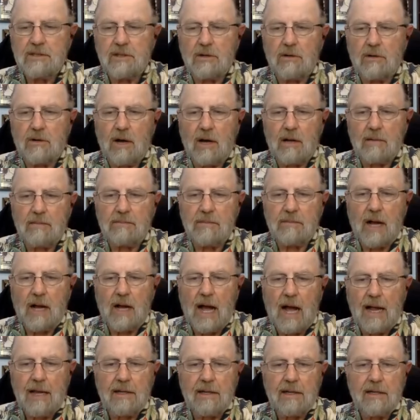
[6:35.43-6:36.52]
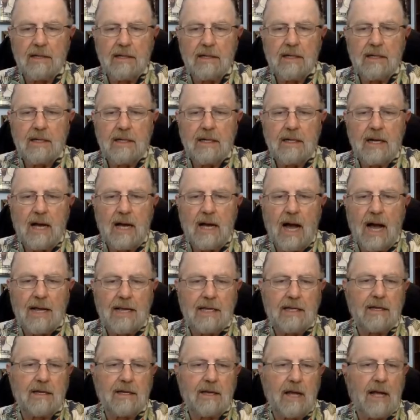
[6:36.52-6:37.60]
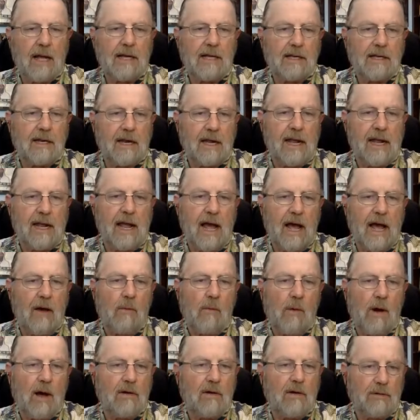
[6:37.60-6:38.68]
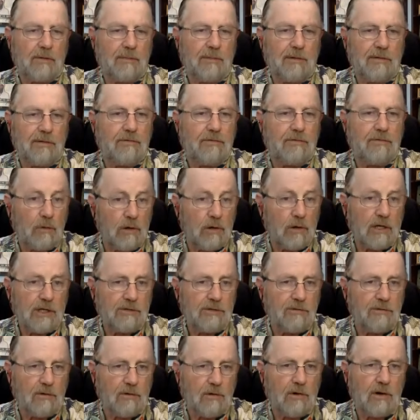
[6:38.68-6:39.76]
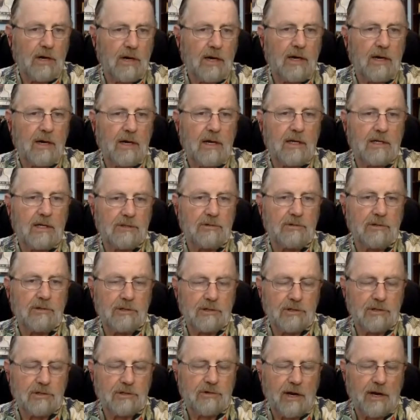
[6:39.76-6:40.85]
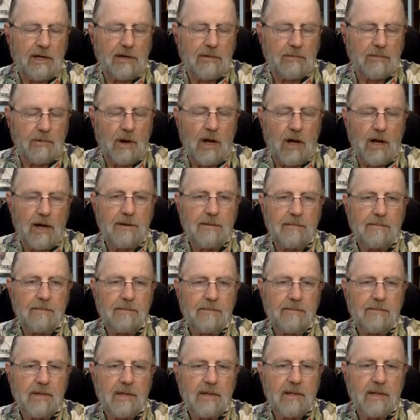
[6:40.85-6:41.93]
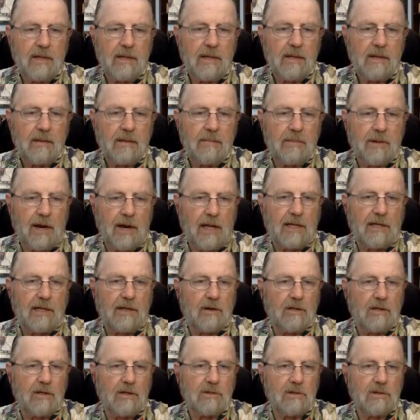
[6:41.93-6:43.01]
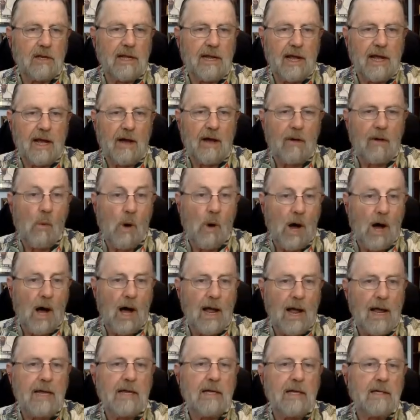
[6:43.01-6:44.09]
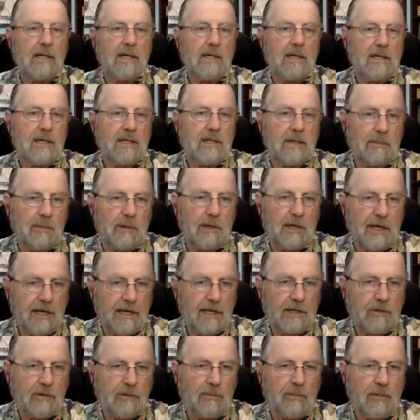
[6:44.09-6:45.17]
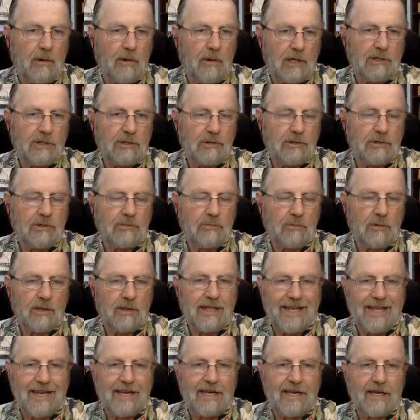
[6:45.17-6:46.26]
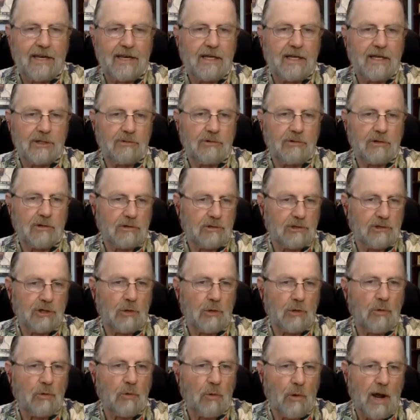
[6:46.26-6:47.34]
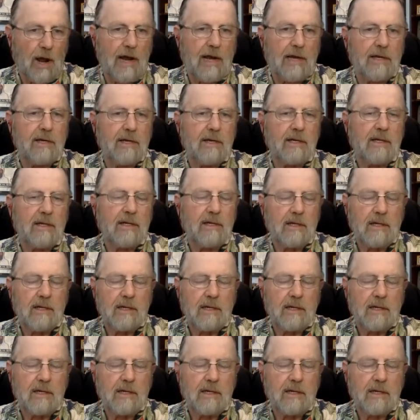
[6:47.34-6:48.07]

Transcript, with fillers: So I can lay out why it would be foolish for Israel to strike Iran, but I can also lay out why the political pressures within Israel are so great